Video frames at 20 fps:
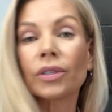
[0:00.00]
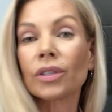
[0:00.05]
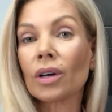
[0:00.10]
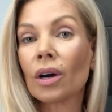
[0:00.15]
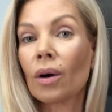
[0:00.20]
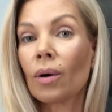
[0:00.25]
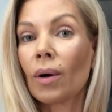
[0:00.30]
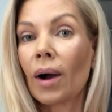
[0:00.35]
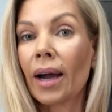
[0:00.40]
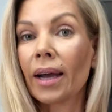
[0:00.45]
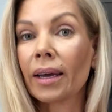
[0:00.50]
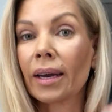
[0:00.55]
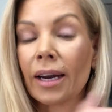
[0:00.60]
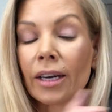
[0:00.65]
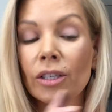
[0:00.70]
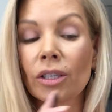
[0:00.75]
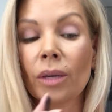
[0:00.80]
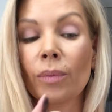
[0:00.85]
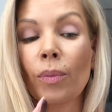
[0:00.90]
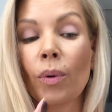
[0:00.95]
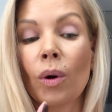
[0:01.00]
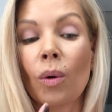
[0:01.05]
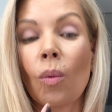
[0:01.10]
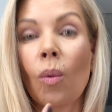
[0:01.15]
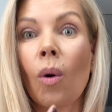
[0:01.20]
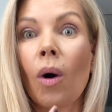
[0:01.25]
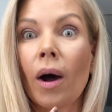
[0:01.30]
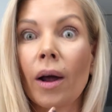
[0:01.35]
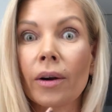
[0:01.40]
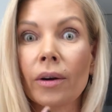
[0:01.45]
so I could actually pour
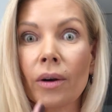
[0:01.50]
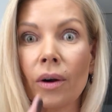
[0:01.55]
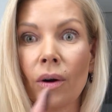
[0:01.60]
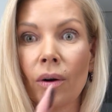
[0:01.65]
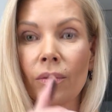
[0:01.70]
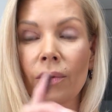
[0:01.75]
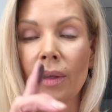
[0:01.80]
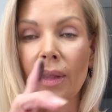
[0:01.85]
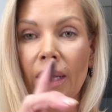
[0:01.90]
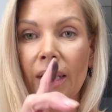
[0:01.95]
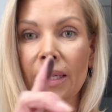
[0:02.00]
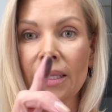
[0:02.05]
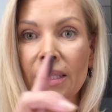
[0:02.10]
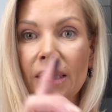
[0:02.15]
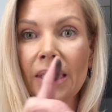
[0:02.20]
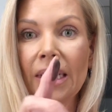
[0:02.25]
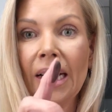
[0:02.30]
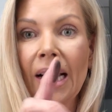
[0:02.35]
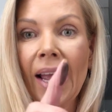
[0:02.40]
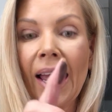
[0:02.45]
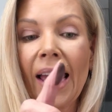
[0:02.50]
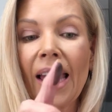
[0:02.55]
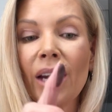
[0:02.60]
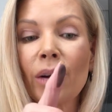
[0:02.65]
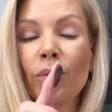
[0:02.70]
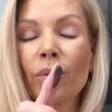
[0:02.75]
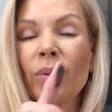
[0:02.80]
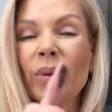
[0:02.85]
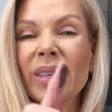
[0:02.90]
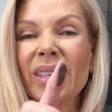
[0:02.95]
water over this, and
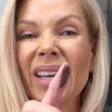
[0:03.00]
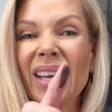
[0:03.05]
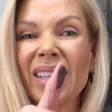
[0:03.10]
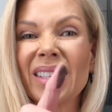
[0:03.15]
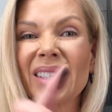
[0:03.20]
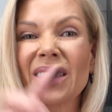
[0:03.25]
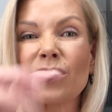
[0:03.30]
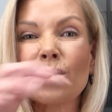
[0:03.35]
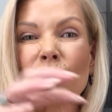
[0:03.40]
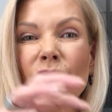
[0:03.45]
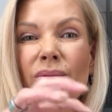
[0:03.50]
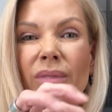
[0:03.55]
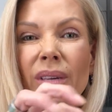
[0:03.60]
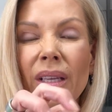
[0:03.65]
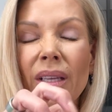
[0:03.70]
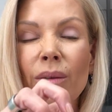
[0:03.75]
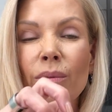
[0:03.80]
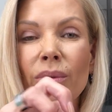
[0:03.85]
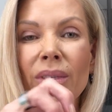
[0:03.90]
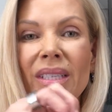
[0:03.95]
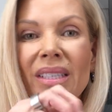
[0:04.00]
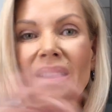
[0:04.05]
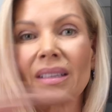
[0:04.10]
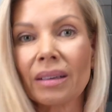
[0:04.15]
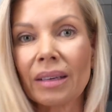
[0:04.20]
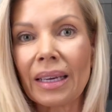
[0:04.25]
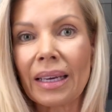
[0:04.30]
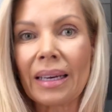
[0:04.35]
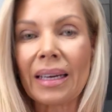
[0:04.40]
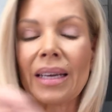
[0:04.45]
it's really
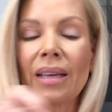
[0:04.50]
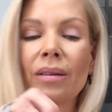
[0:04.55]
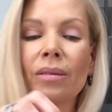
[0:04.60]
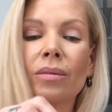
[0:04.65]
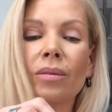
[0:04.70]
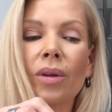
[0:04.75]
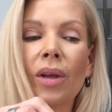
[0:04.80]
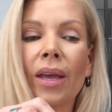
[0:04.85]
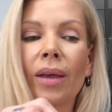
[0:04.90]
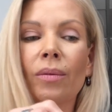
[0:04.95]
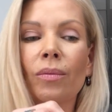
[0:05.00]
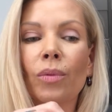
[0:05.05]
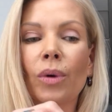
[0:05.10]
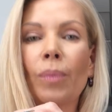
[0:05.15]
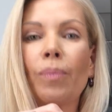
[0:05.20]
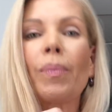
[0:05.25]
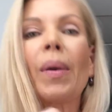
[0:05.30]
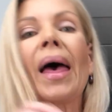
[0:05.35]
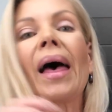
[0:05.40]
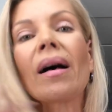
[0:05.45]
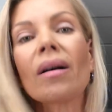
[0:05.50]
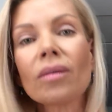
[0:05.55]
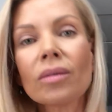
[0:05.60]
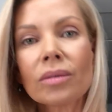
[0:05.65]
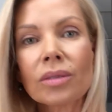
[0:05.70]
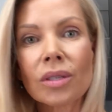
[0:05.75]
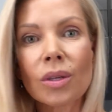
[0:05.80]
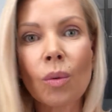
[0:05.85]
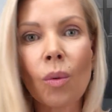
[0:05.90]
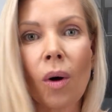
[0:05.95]
resilient. It
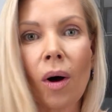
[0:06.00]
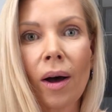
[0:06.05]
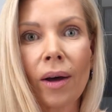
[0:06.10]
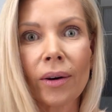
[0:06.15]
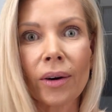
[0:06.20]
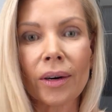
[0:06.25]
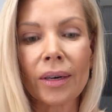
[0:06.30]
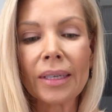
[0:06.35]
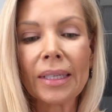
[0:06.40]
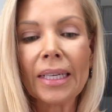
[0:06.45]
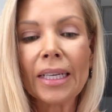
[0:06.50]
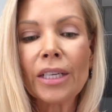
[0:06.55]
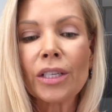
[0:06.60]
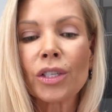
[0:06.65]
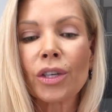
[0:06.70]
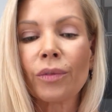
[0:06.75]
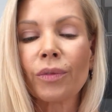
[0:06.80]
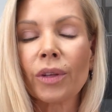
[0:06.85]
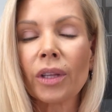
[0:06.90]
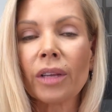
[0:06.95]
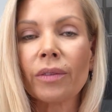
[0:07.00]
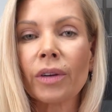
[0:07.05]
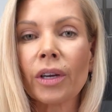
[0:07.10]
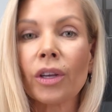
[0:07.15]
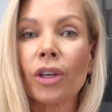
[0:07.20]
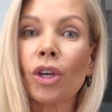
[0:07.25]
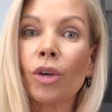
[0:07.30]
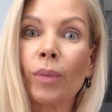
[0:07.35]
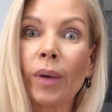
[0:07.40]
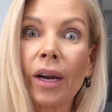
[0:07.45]
repels the water. So if you live in a
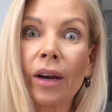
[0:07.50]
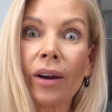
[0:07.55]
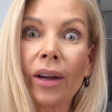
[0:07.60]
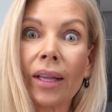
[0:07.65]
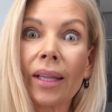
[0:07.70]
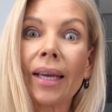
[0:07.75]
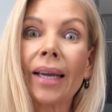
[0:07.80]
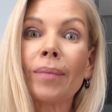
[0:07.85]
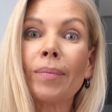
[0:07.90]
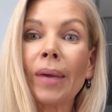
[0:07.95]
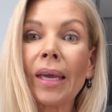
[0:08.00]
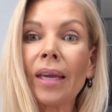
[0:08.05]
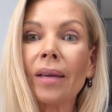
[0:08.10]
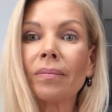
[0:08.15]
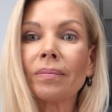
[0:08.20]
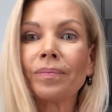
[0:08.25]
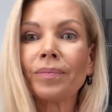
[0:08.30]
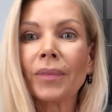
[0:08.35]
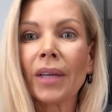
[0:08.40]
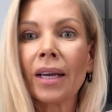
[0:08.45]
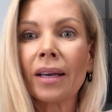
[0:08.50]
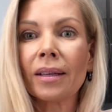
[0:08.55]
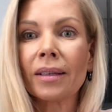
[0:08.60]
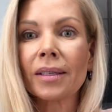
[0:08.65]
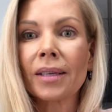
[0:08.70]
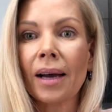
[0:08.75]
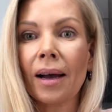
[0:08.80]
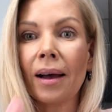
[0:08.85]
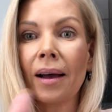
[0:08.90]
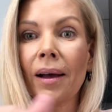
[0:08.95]
humid area like me,
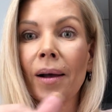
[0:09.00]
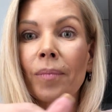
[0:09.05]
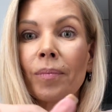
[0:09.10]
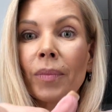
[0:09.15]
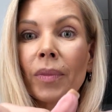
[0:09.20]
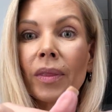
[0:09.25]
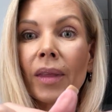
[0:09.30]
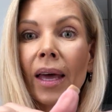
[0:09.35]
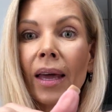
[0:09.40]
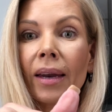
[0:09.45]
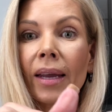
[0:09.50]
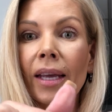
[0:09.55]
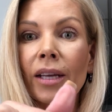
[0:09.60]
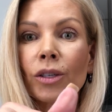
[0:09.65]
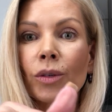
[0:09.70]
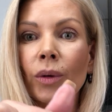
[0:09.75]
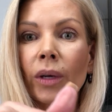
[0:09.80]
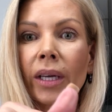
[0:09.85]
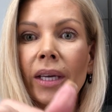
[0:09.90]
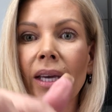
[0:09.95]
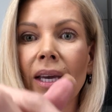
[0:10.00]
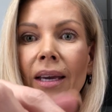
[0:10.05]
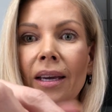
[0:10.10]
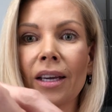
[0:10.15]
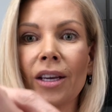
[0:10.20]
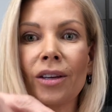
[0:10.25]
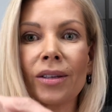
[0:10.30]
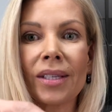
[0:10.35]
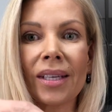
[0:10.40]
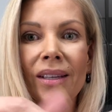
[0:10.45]
then it's really key.
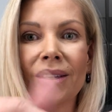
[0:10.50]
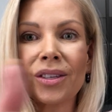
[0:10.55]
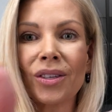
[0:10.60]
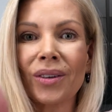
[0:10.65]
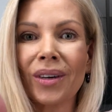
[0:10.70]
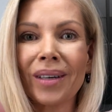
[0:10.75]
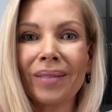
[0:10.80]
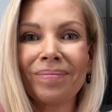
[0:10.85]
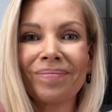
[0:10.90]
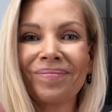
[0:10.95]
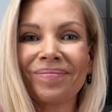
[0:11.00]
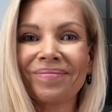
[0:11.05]
Can you see the strip?